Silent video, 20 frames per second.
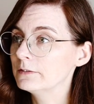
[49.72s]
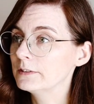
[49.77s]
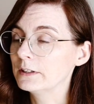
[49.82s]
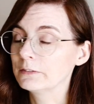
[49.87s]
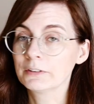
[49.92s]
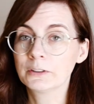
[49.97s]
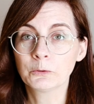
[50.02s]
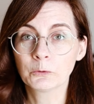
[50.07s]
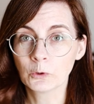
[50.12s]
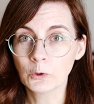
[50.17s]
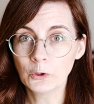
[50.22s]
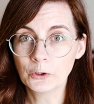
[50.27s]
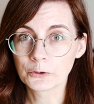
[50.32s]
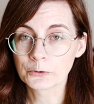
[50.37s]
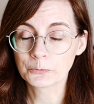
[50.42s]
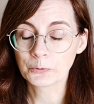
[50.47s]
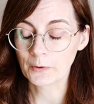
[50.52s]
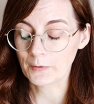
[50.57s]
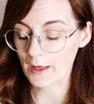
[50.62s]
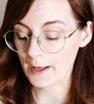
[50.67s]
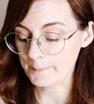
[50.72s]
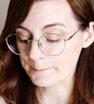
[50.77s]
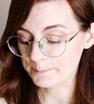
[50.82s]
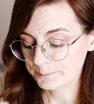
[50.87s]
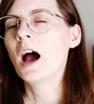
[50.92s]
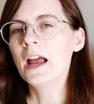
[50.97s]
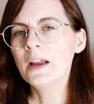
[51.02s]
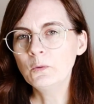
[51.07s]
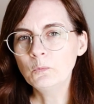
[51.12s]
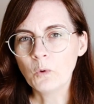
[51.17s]
different rules for that.
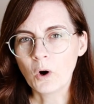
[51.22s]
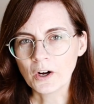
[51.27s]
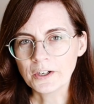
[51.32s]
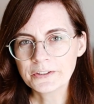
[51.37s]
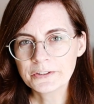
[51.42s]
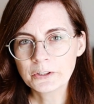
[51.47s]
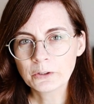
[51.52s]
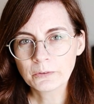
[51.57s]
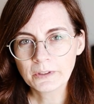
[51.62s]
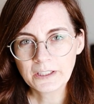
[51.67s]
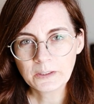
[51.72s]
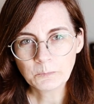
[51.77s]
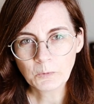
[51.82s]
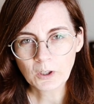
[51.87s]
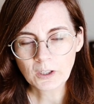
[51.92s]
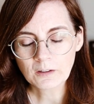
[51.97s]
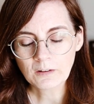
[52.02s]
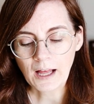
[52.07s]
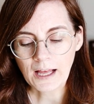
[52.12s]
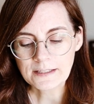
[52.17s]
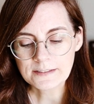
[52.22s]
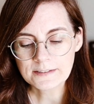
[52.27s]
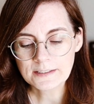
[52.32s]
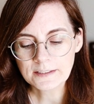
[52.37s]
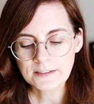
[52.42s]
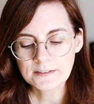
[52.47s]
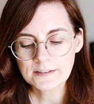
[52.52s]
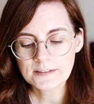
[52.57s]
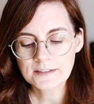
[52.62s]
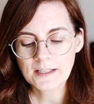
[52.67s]
I want to read more
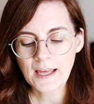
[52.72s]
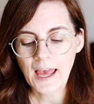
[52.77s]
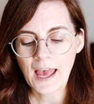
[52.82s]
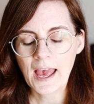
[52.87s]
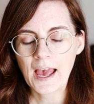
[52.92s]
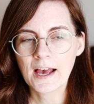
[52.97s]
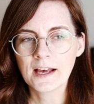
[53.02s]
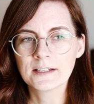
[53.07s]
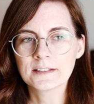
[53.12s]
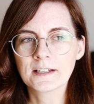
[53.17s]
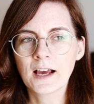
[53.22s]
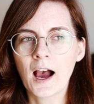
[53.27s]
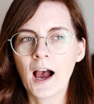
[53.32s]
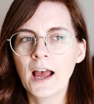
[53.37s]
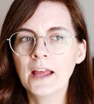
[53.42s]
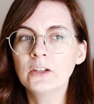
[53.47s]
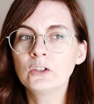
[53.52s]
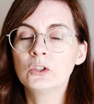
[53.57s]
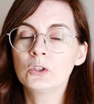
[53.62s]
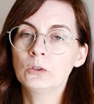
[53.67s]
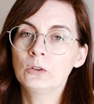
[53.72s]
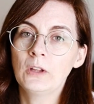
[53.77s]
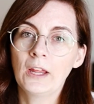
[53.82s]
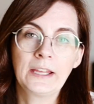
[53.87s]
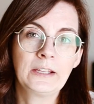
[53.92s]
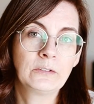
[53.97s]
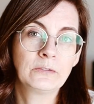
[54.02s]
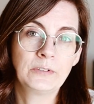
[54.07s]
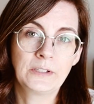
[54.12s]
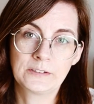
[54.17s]
classics, and I do
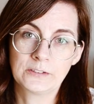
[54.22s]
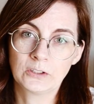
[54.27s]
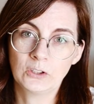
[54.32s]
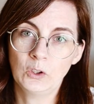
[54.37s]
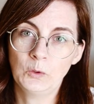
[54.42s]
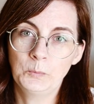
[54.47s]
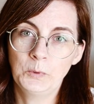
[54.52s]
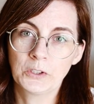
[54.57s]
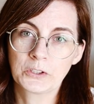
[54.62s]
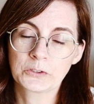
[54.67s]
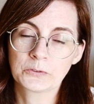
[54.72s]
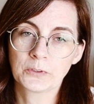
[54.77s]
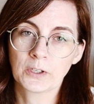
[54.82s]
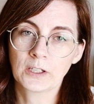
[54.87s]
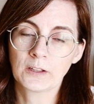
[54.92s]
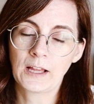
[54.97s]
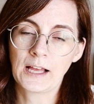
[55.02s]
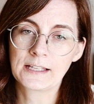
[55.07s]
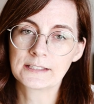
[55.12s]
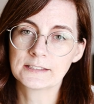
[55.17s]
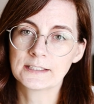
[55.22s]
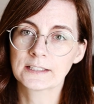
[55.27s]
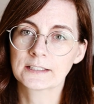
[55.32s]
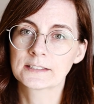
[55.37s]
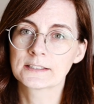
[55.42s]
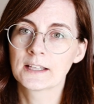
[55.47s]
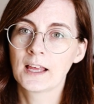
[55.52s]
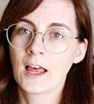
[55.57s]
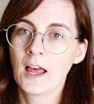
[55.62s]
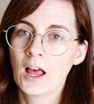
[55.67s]
like physical books for
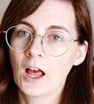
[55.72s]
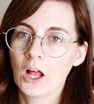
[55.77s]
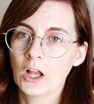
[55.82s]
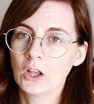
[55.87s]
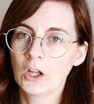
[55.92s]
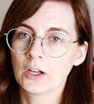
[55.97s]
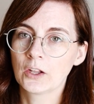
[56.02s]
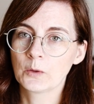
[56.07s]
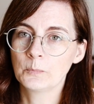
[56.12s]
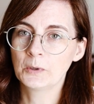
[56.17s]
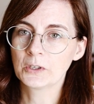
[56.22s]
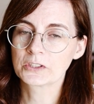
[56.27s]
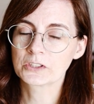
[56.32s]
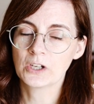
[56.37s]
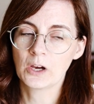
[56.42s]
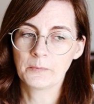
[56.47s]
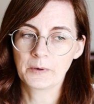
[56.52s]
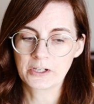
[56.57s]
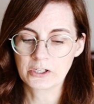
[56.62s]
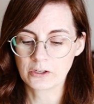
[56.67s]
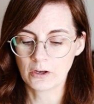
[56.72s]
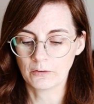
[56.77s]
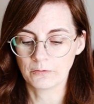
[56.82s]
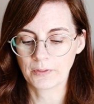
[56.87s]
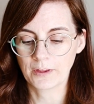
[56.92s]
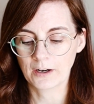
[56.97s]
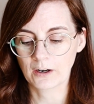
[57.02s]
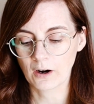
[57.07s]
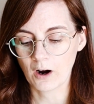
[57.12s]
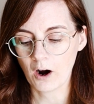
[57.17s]
classics. A lot of the books on my
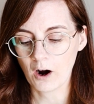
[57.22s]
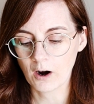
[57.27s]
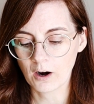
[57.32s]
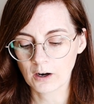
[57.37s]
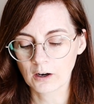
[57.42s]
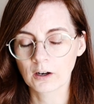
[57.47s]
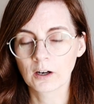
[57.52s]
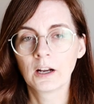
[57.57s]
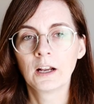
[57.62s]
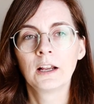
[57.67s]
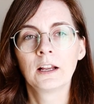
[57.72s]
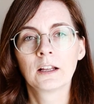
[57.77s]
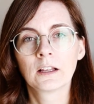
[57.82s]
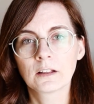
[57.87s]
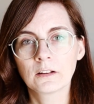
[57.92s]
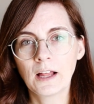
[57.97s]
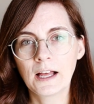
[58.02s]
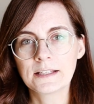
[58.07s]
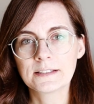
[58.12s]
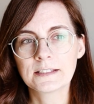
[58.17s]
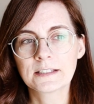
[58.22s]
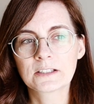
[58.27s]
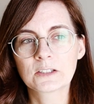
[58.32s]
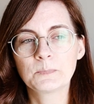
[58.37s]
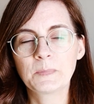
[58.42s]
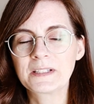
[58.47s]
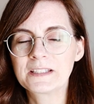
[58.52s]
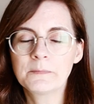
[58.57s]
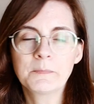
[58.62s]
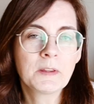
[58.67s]
shelf there are classics,
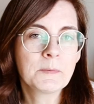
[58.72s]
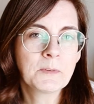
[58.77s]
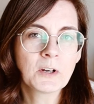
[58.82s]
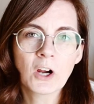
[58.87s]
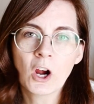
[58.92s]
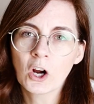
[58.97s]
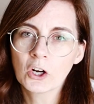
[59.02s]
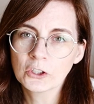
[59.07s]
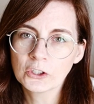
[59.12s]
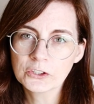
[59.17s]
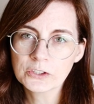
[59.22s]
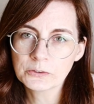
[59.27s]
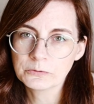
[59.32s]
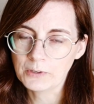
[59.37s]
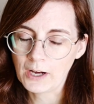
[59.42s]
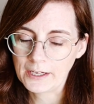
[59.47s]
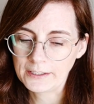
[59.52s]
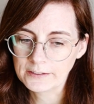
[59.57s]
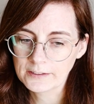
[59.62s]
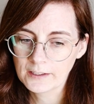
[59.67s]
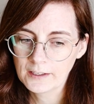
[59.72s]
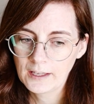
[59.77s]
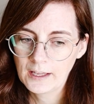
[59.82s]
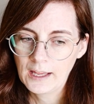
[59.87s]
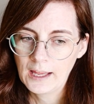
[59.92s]
but some of them are harder to find.